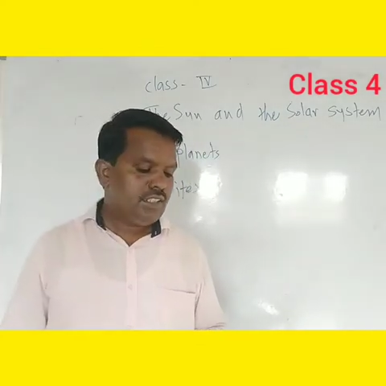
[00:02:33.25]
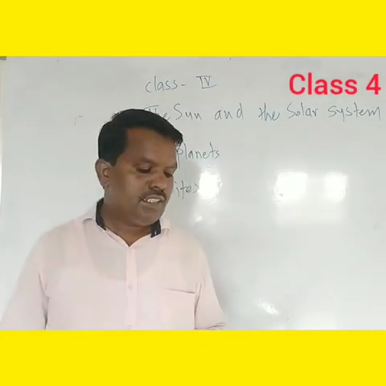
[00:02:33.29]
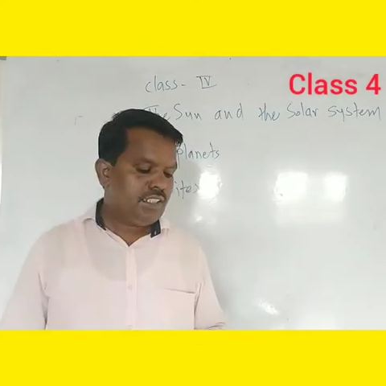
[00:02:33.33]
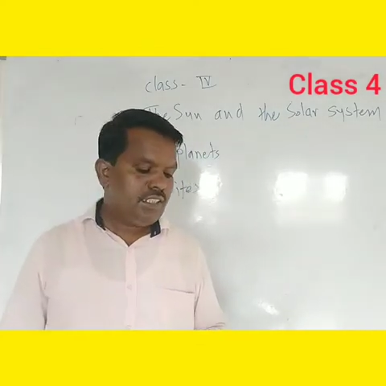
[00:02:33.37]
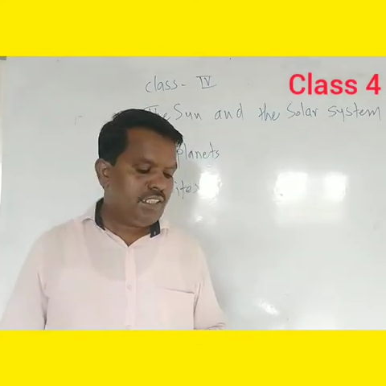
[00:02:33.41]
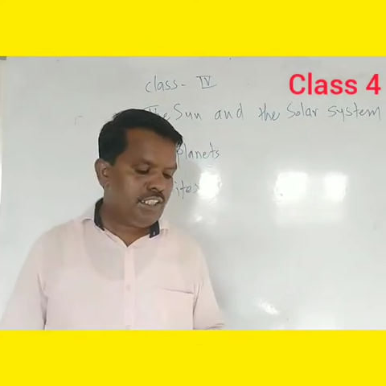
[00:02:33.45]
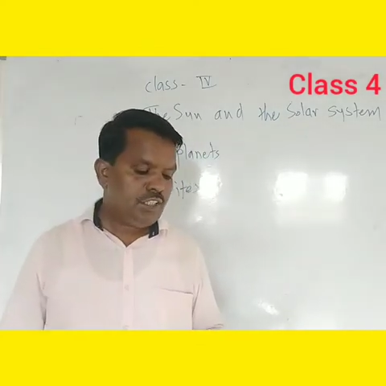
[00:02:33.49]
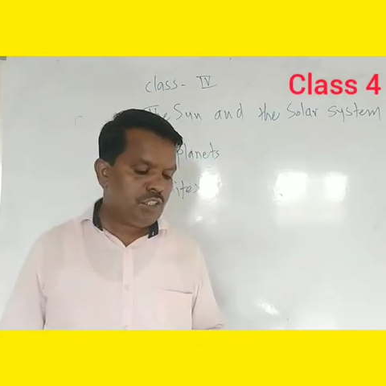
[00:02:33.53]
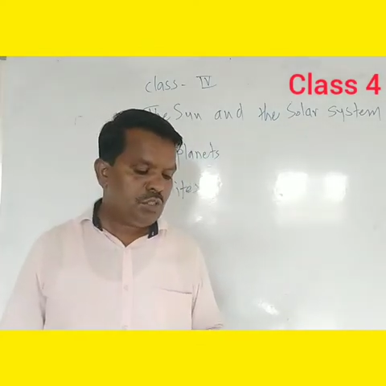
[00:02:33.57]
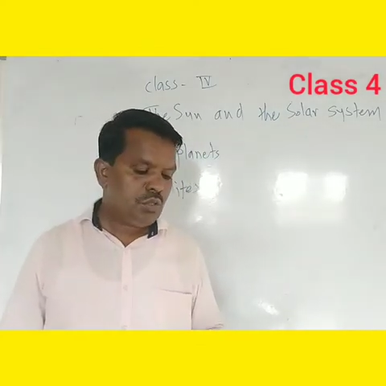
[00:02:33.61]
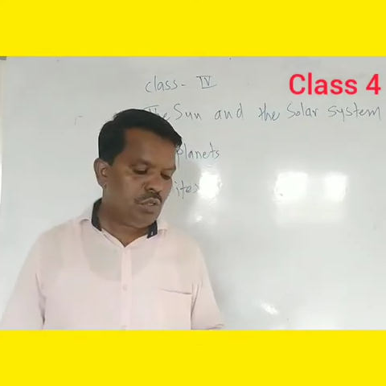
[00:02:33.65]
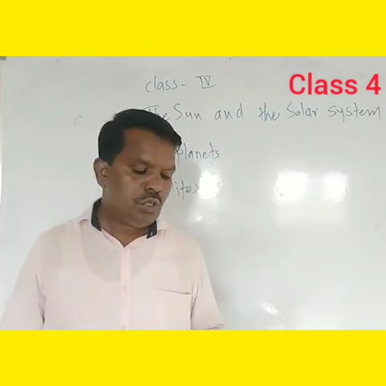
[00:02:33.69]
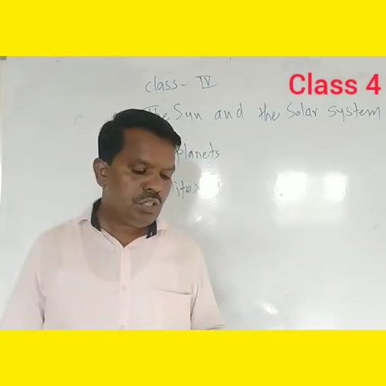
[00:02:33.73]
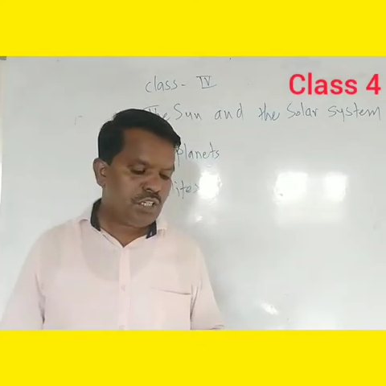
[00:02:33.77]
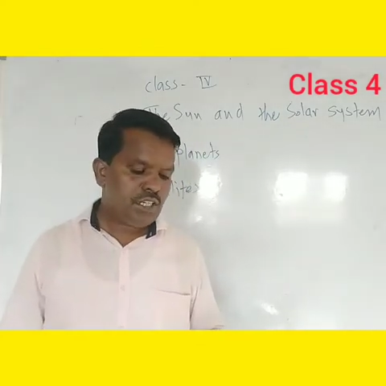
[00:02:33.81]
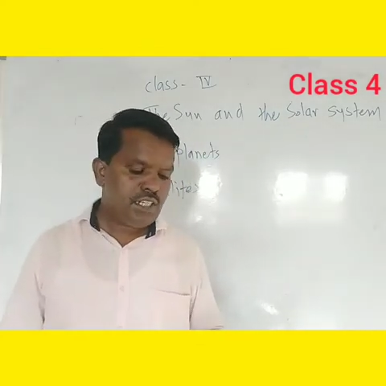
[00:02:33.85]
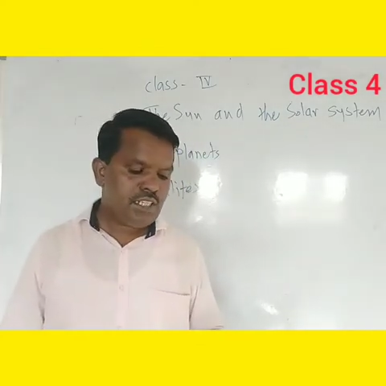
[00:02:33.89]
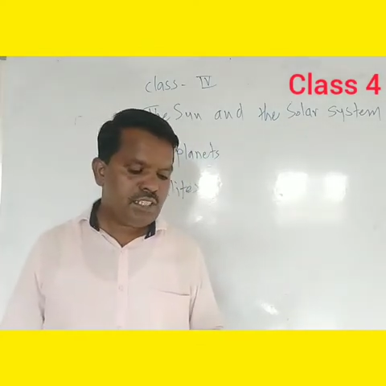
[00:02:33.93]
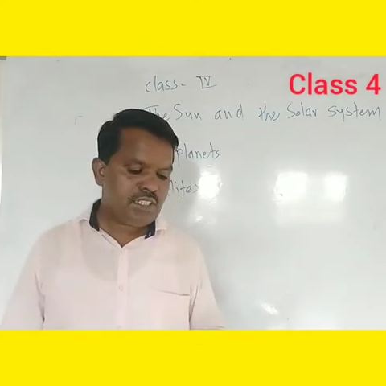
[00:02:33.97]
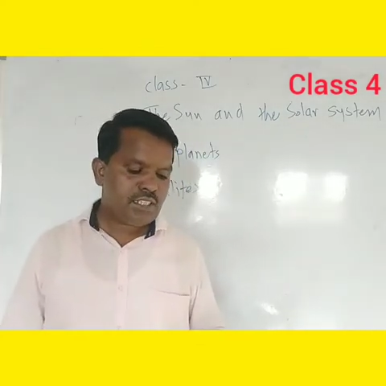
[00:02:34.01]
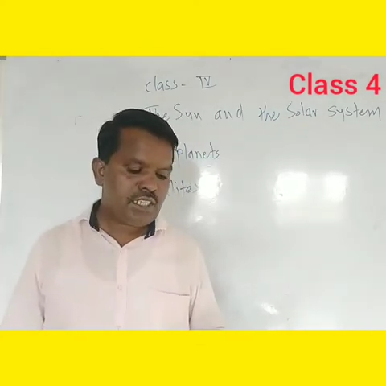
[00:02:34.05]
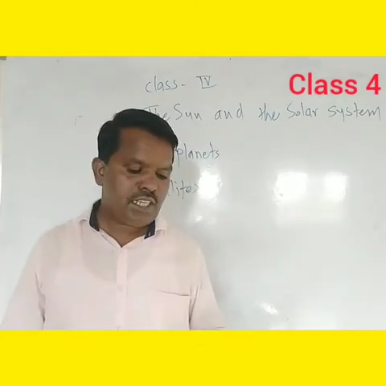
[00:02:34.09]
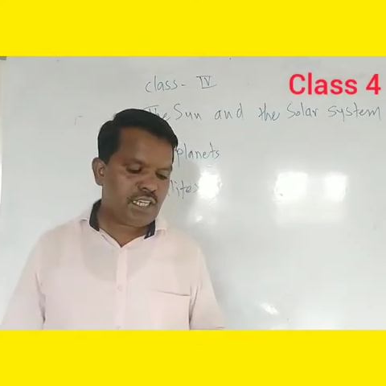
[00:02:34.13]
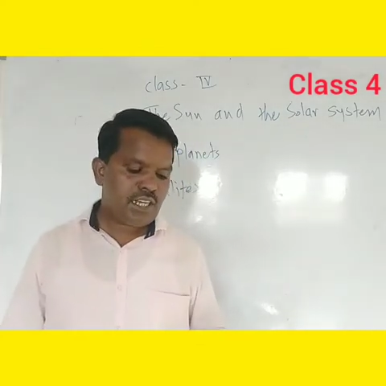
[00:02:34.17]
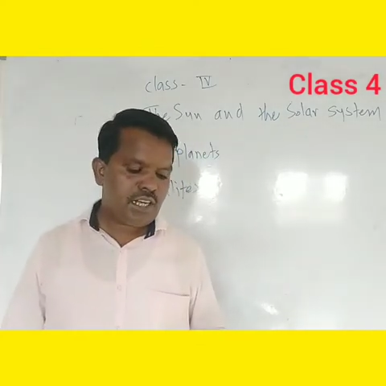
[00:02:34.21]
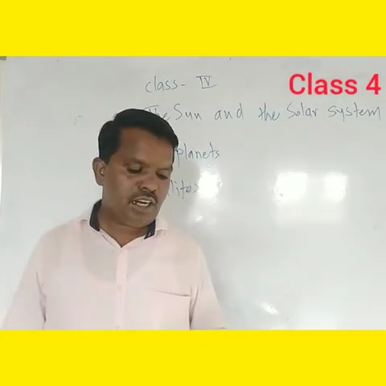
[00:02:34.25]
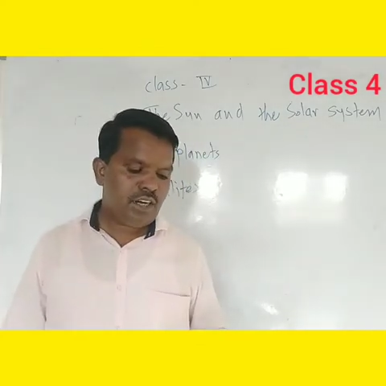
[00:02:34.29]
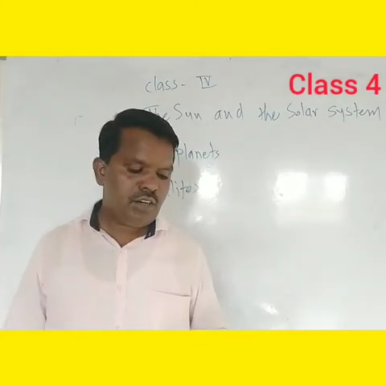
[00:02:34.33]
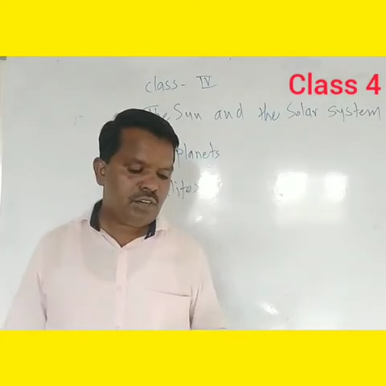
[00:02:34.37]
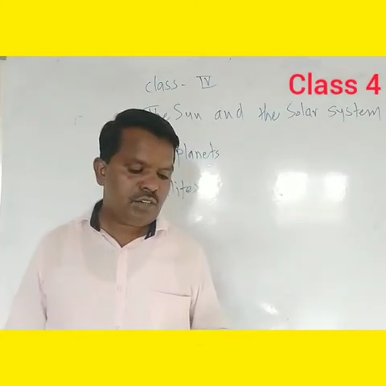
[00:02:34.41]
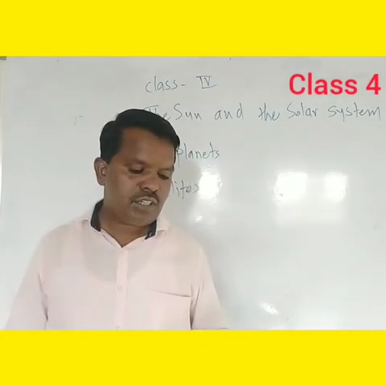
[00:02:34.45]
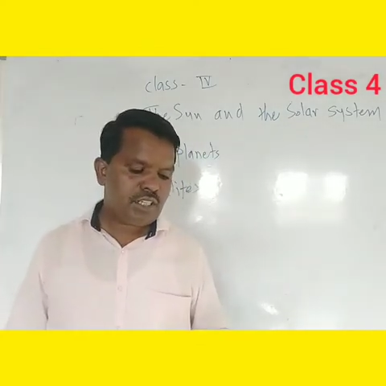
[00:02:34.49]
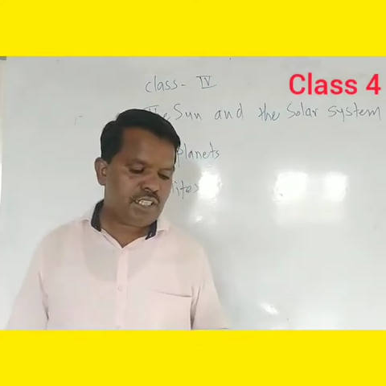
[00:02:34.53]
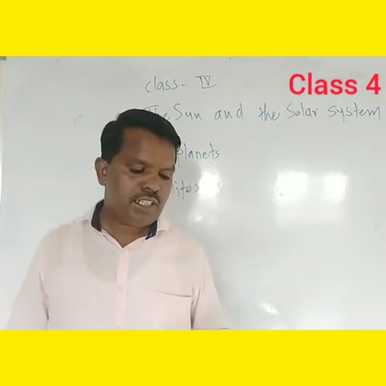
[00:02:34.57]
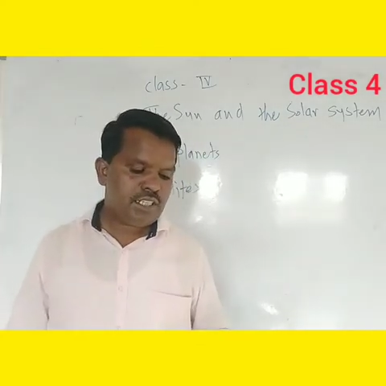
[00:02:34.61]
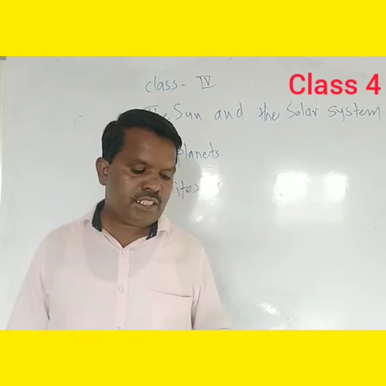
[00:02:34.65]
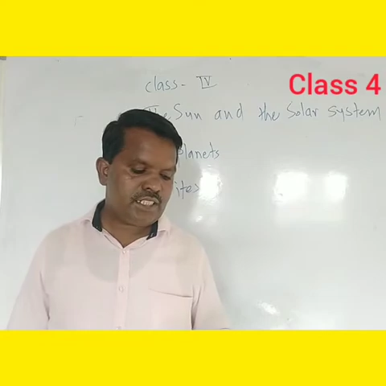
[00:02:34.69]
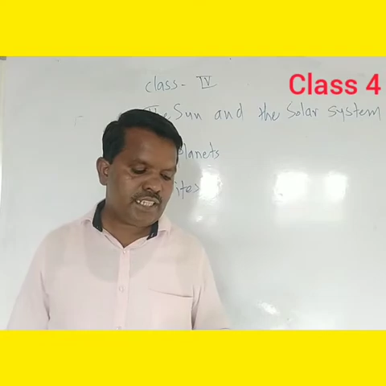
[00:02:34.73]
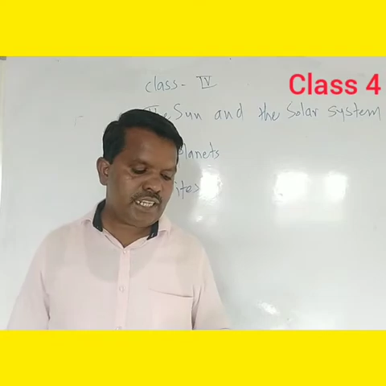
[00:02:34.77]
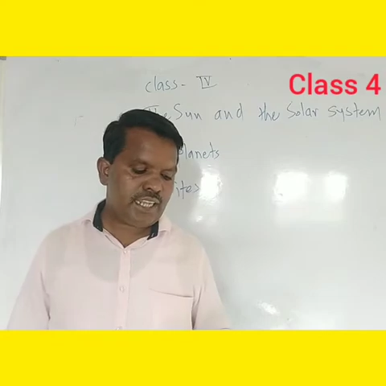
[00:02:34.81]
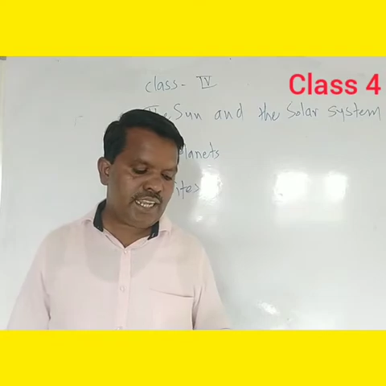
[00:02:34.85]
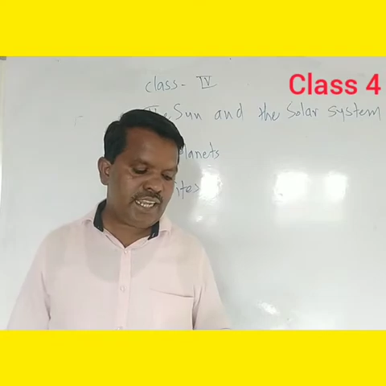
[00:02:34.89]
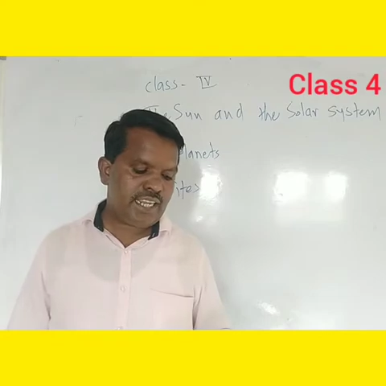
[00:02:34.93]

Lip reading: It rotates around its